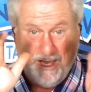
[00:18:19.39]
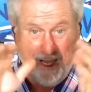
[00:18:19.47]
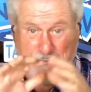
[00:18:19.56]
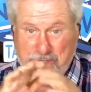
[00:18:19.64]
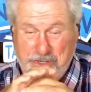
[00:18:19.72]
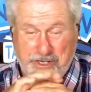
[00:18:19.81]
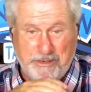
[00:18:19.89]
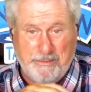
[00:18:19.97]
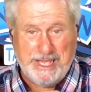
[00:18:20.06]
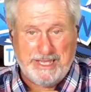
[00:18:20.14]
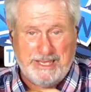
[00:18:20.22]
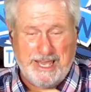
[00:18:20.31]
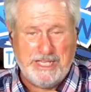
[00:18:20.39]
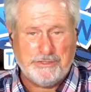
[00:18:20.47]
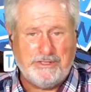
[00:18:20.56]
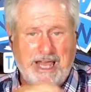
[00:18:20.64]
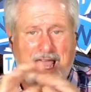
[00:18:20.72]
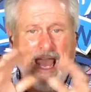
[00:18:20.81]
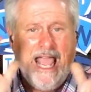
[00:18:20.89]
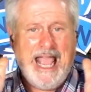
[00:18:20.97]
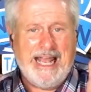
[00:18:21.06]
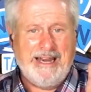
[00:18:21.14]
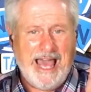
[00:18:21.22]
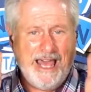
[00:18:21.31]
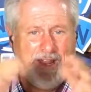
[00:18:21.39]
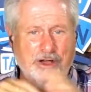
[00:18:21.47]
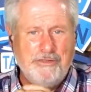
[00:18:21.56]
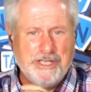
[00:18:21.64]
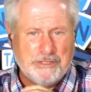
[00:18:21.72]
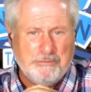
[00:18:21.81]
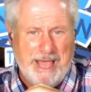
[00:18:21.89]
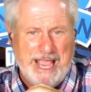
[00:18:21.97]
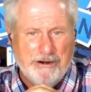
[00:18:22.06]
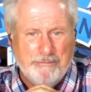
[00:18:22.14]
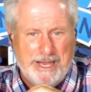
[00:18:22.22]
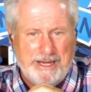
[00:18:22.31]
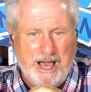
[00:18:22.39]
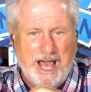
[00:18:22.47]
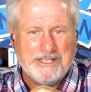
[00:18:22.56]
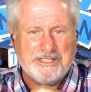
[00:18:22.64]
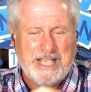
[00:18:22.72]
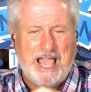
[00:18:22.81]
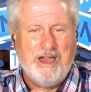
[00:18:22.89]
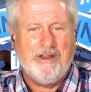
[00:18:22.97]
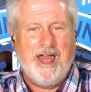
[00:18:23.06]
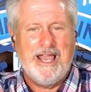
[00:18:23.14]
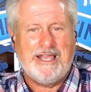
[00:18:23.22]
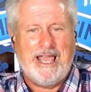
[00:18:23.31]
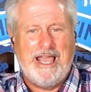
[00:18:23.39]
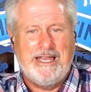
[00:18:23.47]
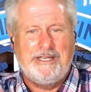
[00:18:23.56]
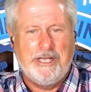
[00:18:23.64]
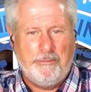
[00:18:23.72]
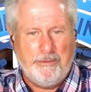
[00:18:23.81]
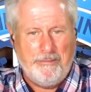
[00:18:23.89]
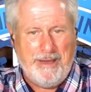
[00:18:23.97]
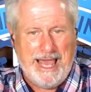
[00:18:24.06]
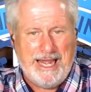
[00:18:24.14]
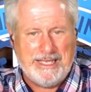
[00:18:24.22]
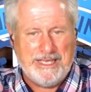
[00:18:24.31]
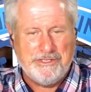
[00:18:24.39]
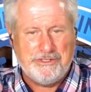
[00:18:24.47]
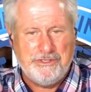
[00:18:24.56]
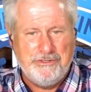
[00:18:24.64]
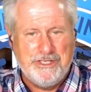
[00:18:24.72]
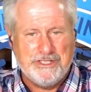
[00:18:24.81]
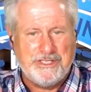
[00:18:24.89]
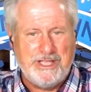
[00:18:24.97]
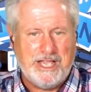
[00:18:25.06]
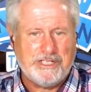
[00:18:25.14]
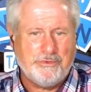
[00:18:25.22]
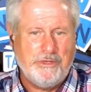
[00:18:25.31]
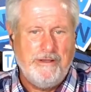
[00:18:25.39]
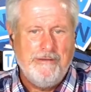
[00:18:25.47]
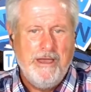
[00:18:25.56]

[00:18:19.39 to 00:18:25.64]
I mean, you can make a case for that. And I know this may or may not sound like a diplomatic issue, this next one,